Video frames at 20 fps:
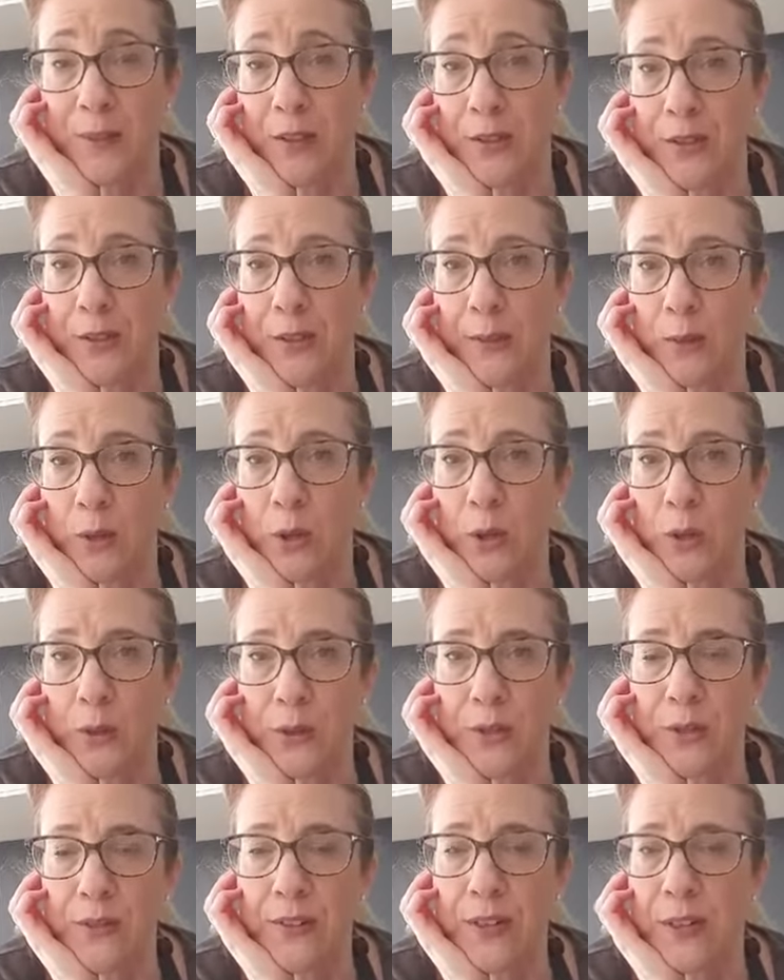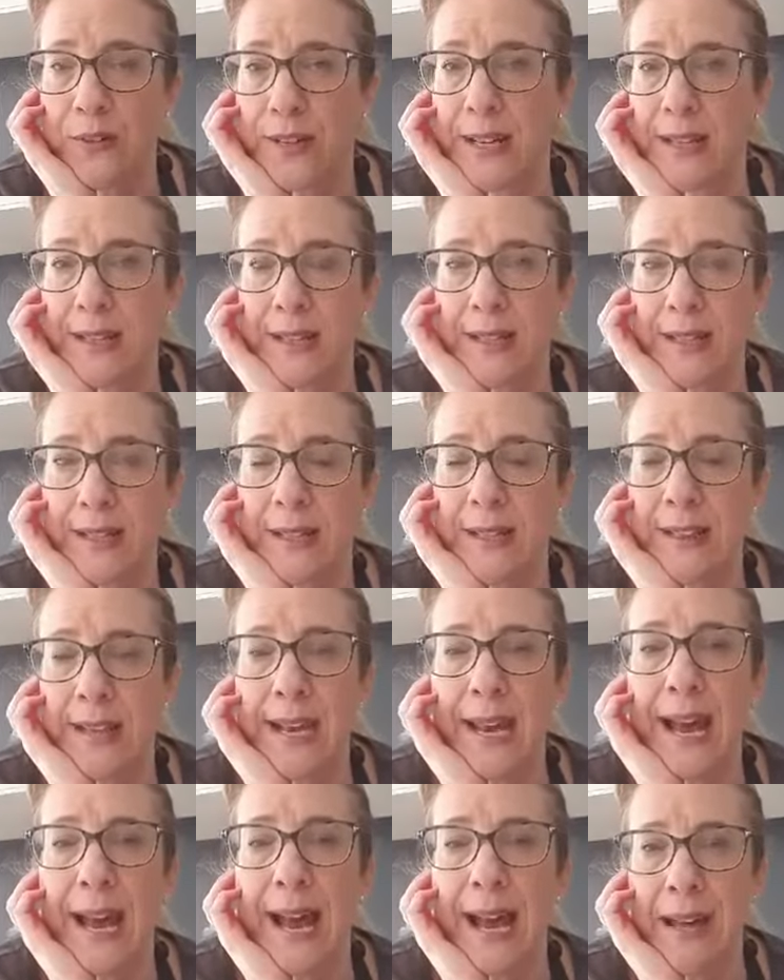So there were lots of ingredients that
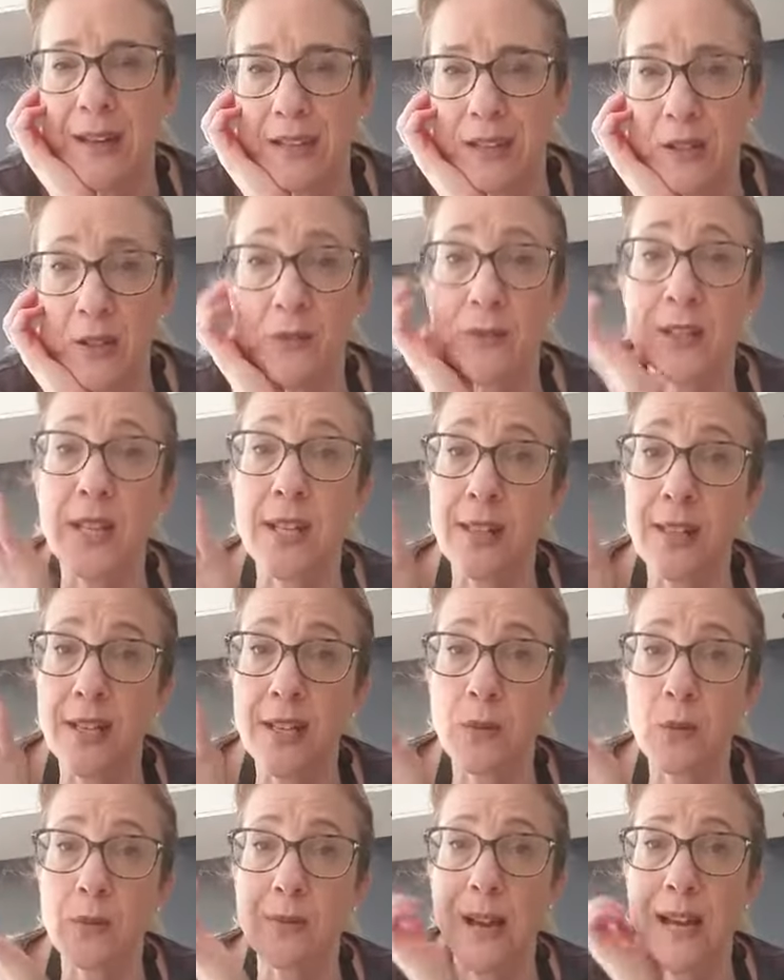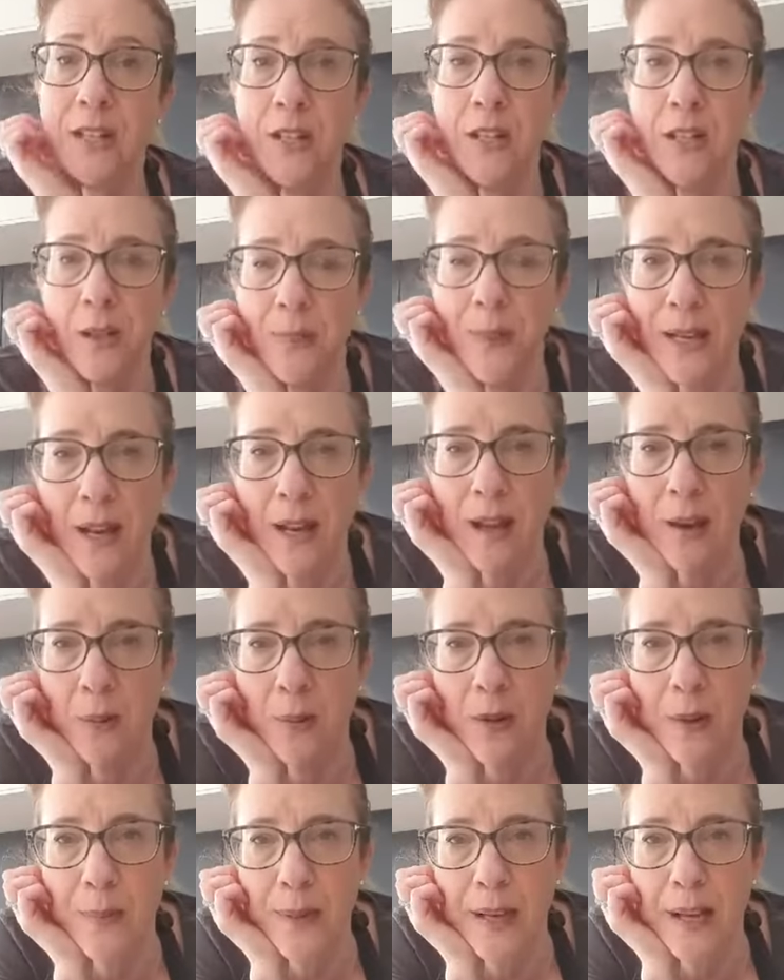they had because obviously things were rationed a bit, like
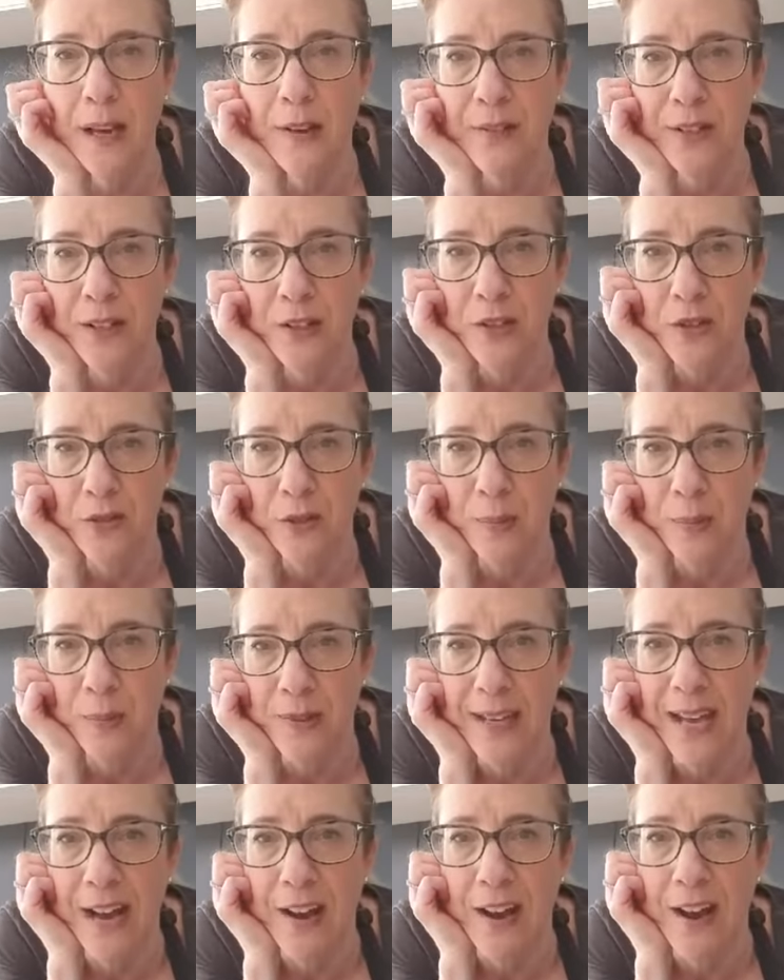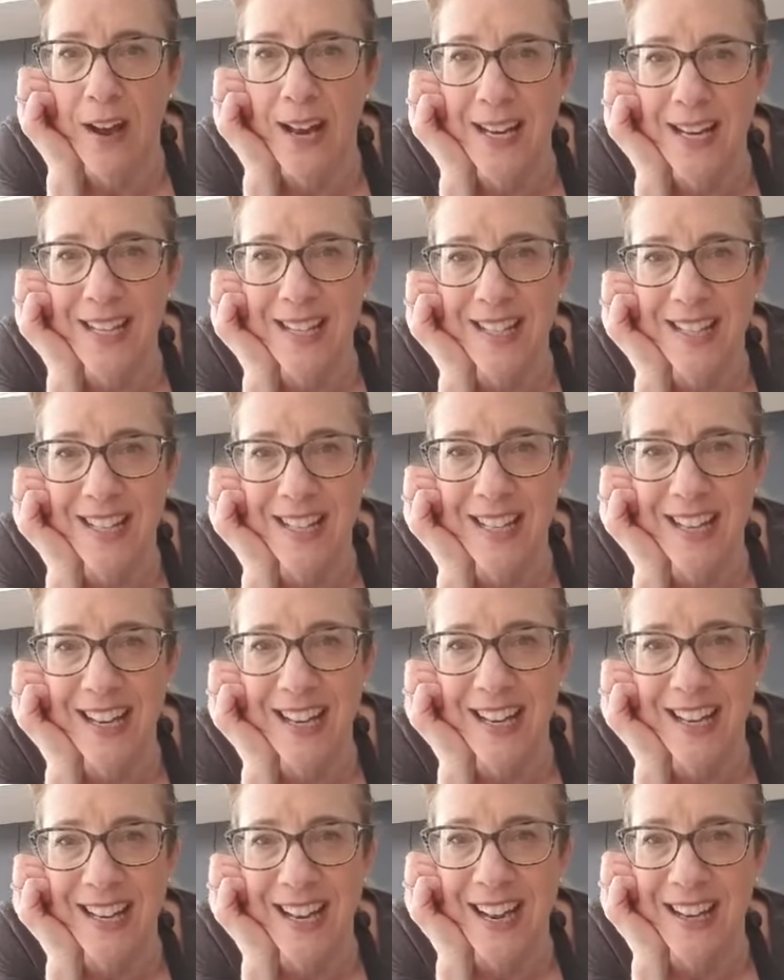we're a bit having trouble now. Hi,
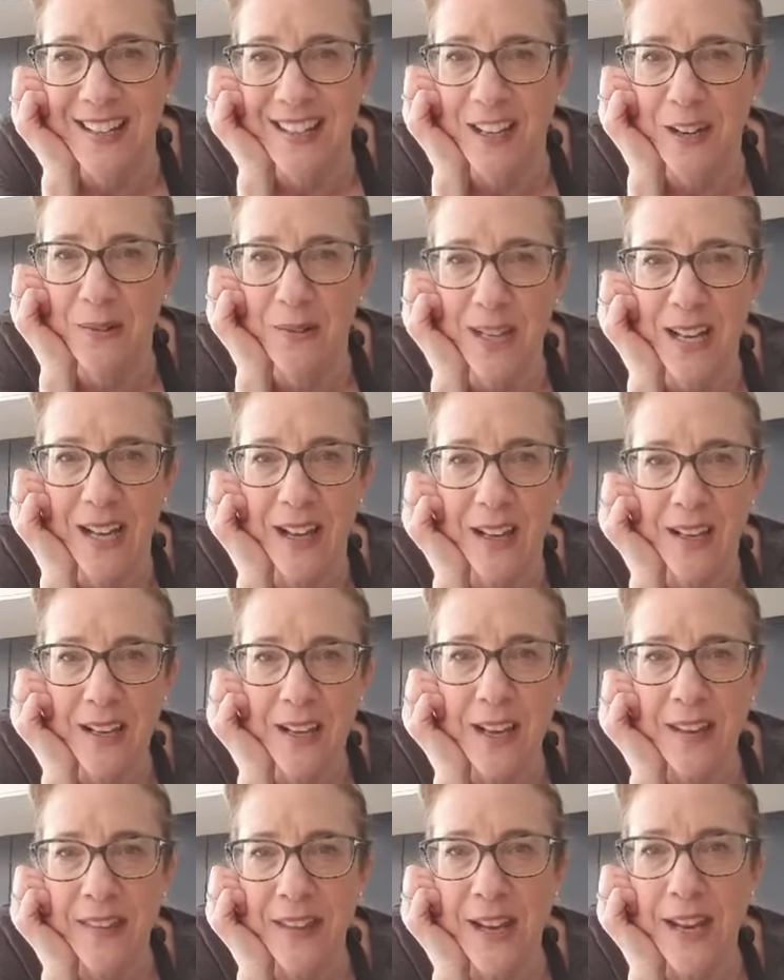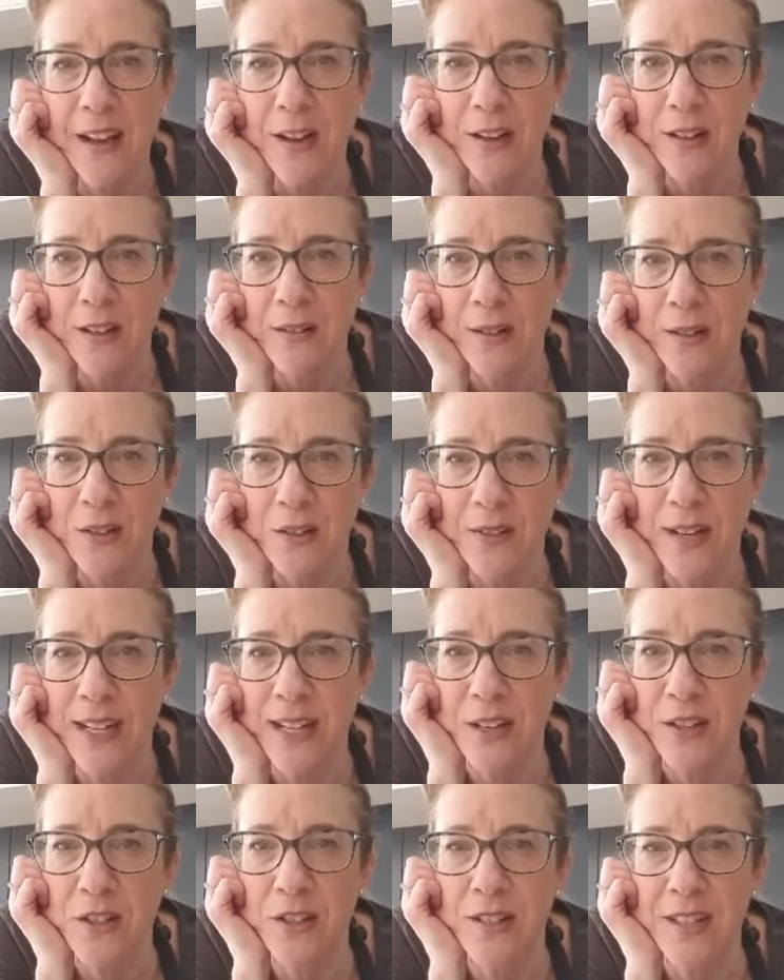Izzy. And oh yeah,
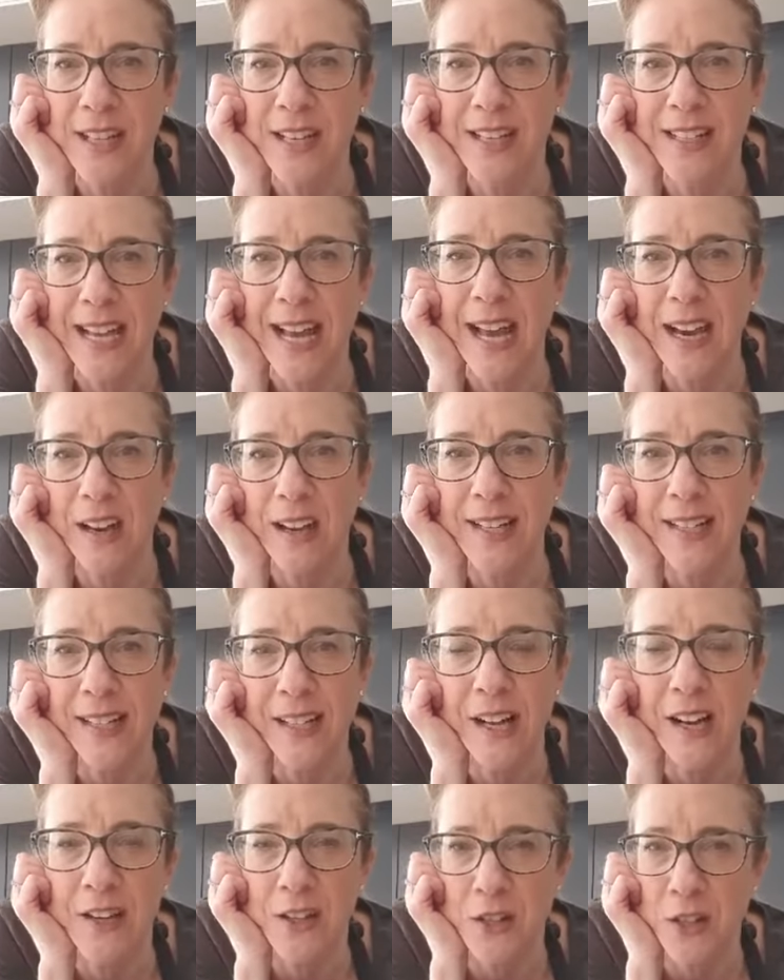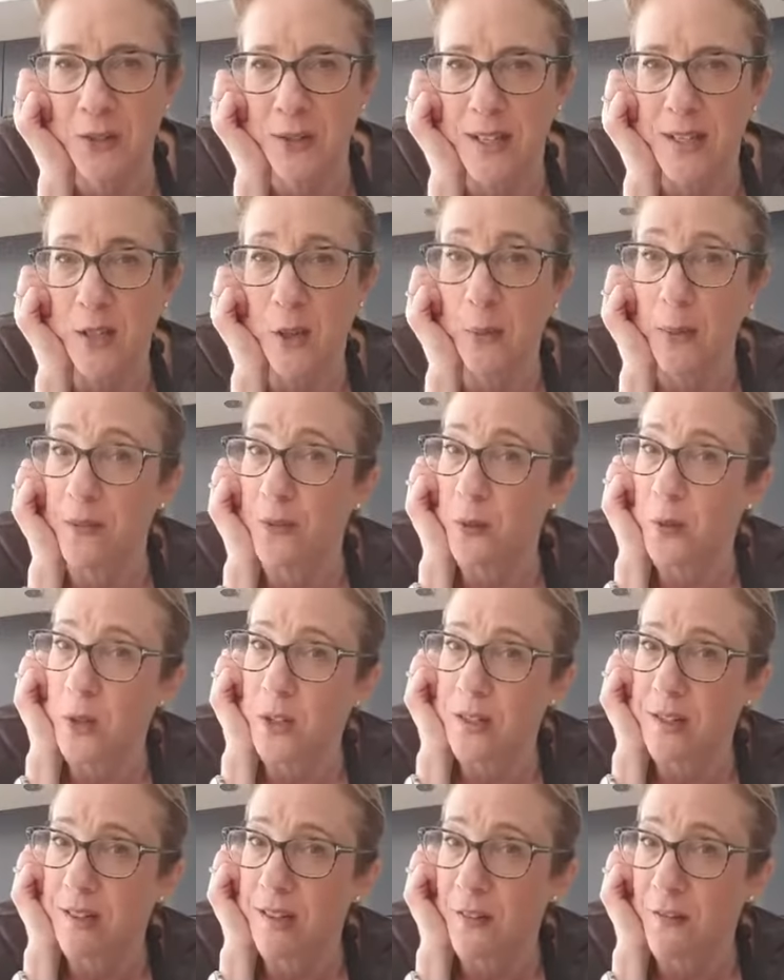Australia and New Zealand allied countries. Oh, we've all
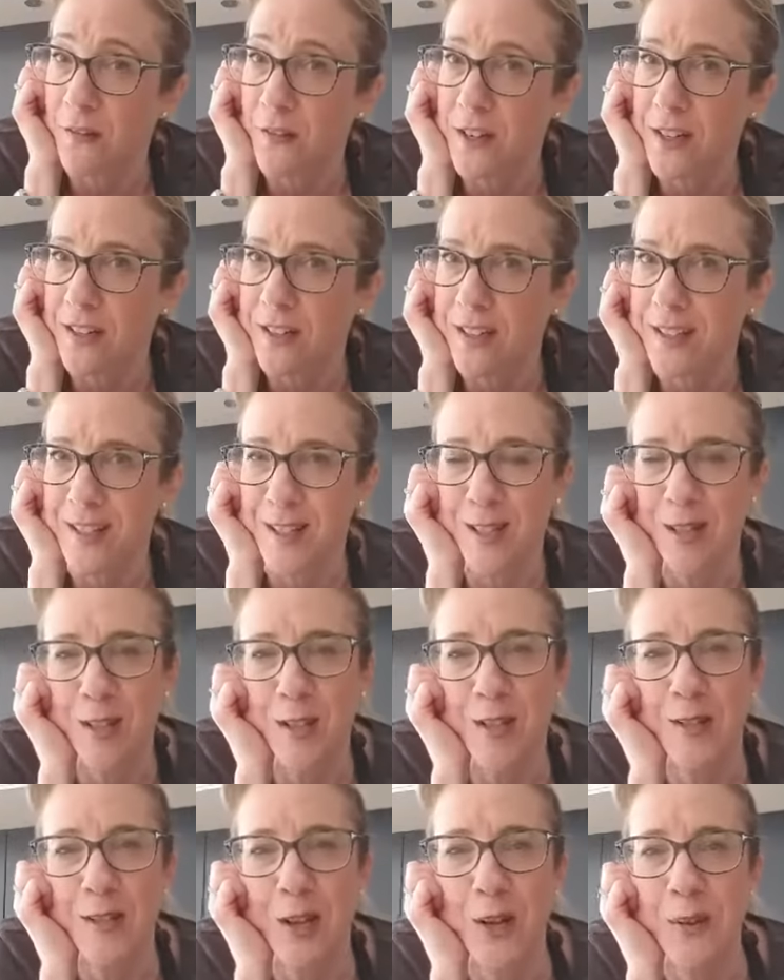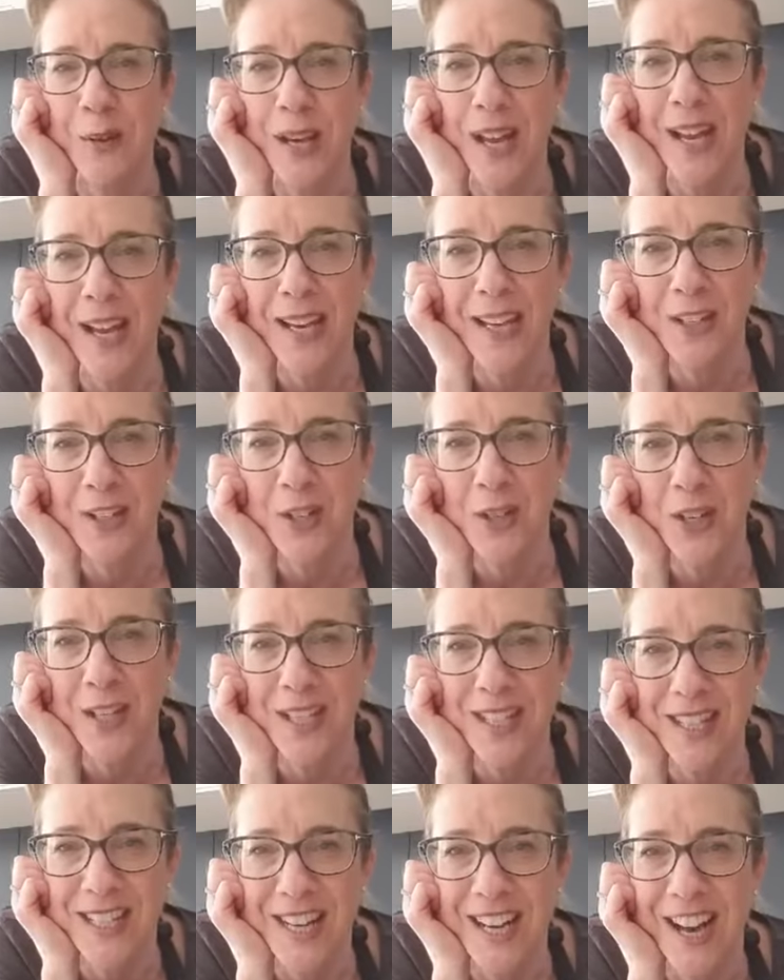got different answers. Okay,
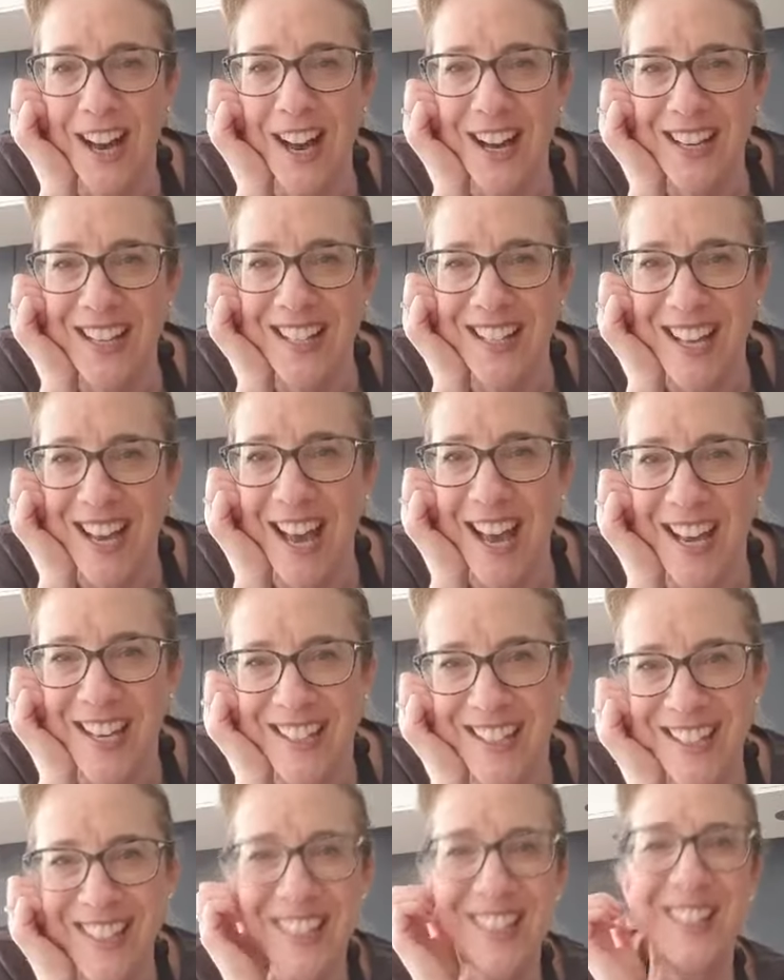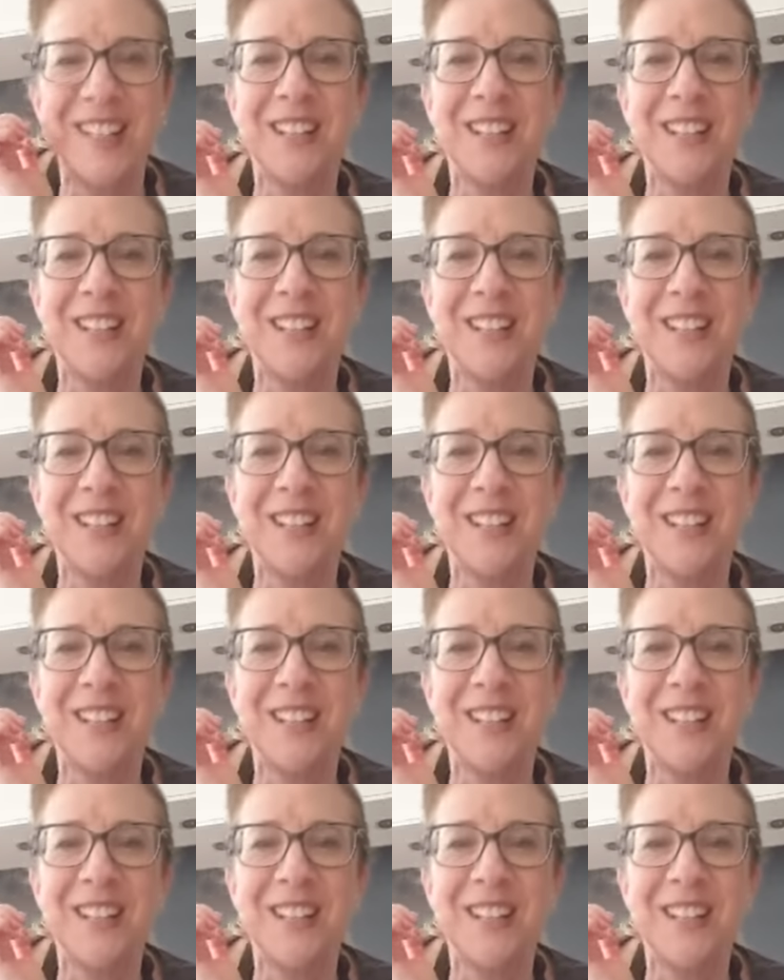interesting. Hi, Lizette.